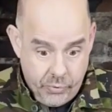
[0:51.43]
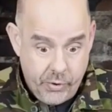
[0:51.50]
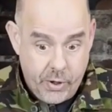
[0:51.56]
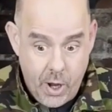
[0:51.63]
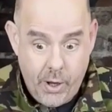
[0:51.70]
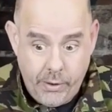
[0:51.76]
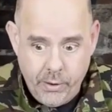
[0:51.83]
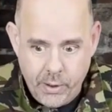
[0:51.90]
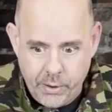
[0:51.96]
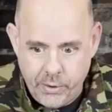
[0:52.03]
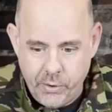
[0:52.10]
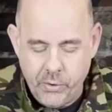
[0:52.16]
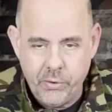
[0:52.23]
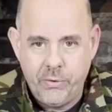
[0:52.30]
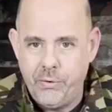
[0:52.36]
gun
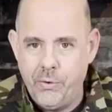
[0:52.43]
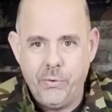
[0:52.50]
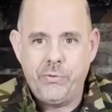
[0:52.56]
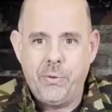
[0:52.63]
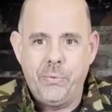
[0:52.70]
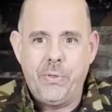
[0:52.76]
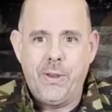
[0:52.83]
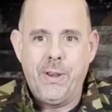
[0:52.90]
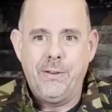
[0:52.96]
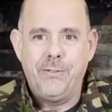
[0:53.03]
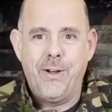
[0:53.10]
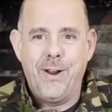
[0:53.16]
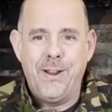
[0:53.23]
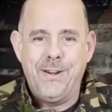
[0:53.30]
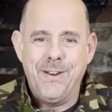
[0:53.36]
and not something
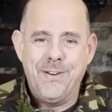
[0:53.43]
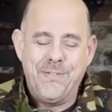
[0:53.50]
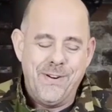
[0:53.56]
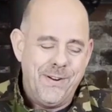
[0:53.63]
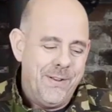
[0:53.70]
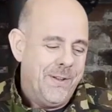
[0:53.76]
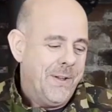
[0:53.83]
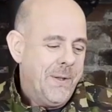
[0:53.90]
entirely different.